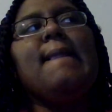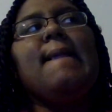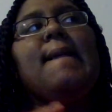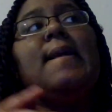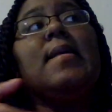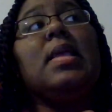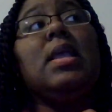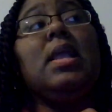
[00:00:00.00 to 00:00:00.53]

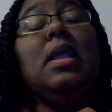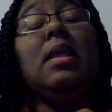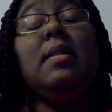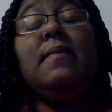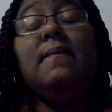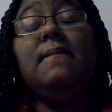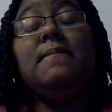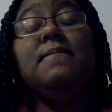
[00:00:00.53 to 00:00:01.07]

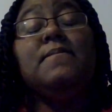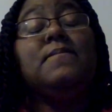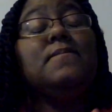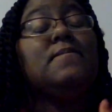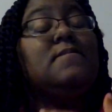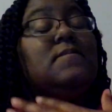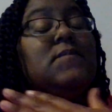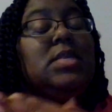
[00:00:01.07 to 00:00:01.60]
again
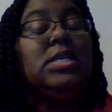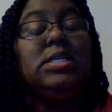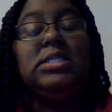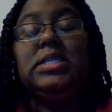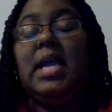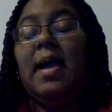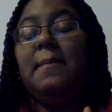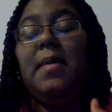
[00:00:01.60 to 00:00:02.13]
each
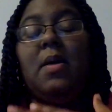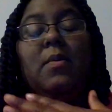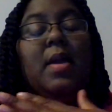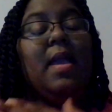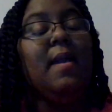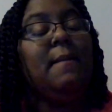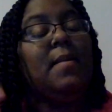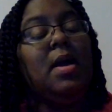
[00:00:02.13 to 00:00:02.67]
time i would
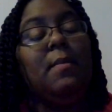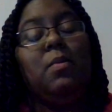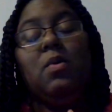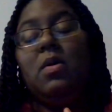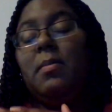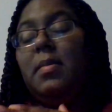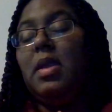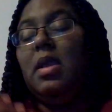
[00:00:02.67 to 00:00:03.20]
have my
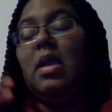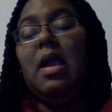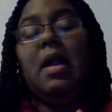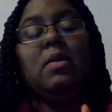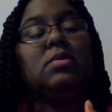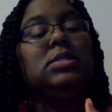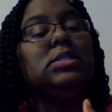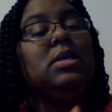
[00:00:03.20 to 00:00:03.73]
appointment
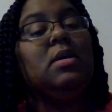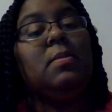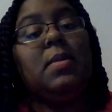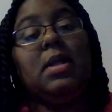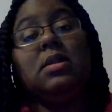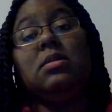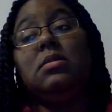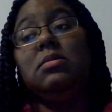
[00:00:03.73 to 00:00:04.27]
i would tell
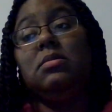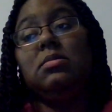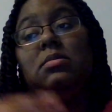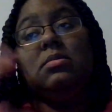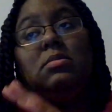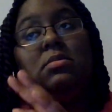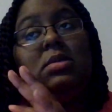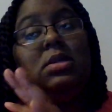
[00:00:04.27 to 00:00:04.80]
my
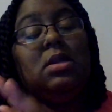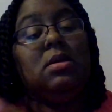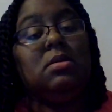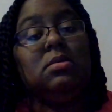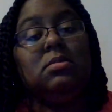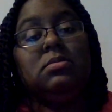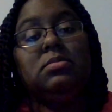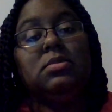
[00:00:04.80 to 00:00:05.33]
you
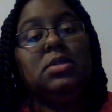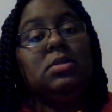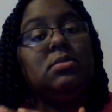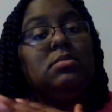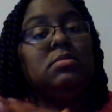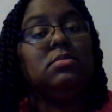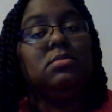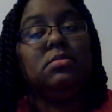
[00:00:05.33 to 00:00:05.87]
know
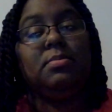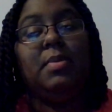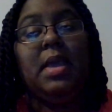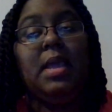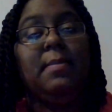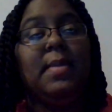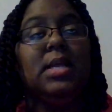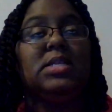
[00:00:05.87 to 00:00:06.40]

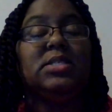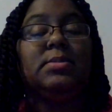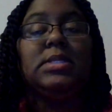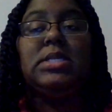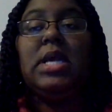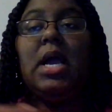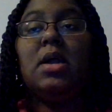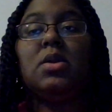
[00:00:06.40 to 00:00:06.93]
pain
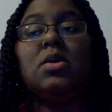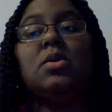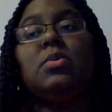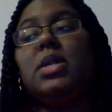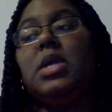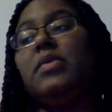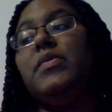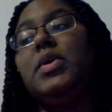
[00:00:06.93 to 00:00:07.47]
management doctor or
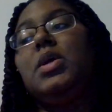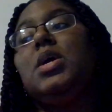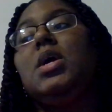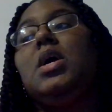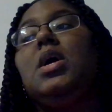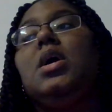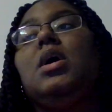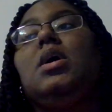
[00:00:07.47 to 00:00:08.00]
whatever
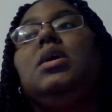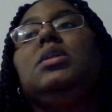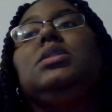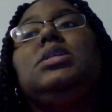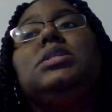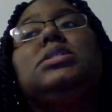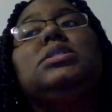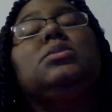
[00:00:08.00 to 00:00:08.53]

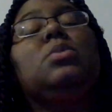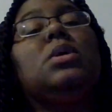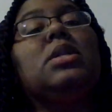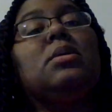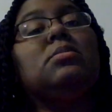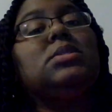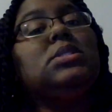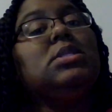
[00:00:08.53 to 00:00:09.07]
this is what
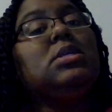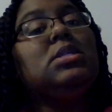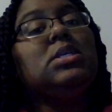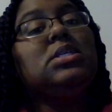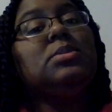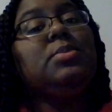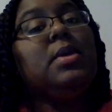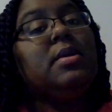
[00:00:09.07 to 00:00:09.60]
i'm still
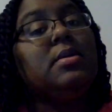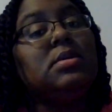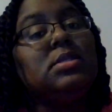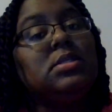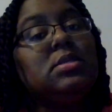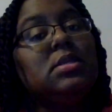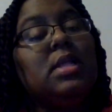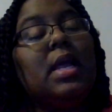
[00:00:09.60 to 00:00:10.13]

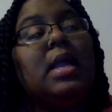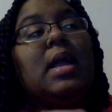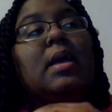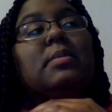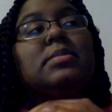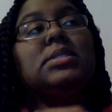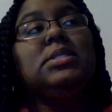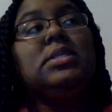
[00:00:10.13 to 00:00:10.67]
experiencing like
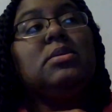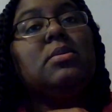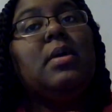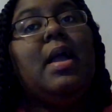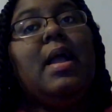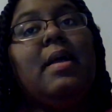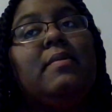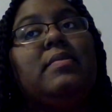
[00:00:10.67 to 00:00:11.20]
i'm still
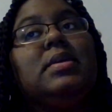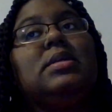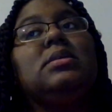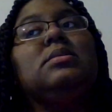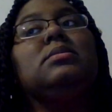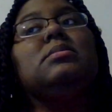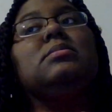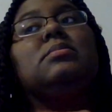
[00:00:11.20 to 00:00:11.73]

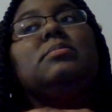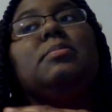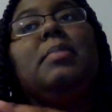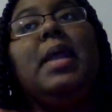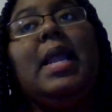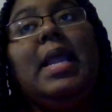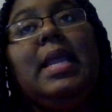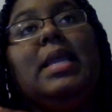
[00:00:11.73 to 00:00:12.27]
having
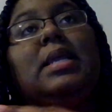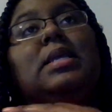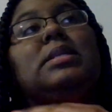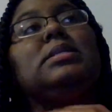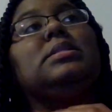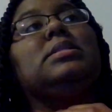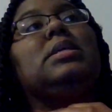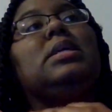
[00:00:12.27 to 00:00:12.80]

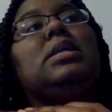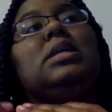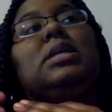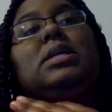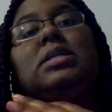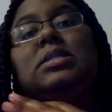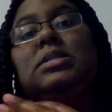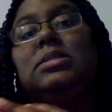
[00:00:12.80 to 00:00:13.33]
pain
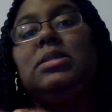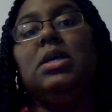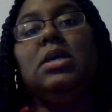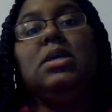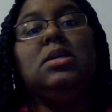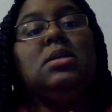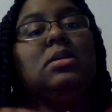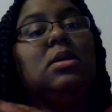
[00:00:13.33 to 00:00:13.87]
and
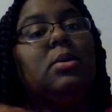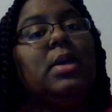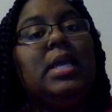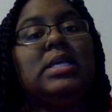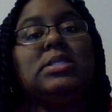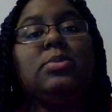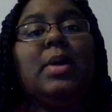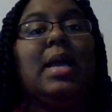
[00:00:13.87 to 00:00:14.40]
you know
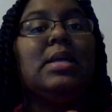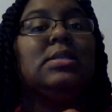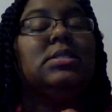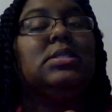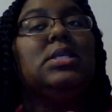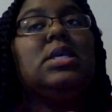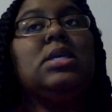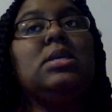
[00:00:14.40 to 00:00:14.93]
x y and
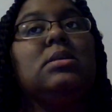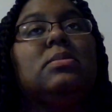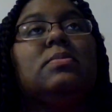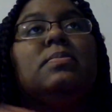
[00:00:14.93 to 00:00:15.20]
z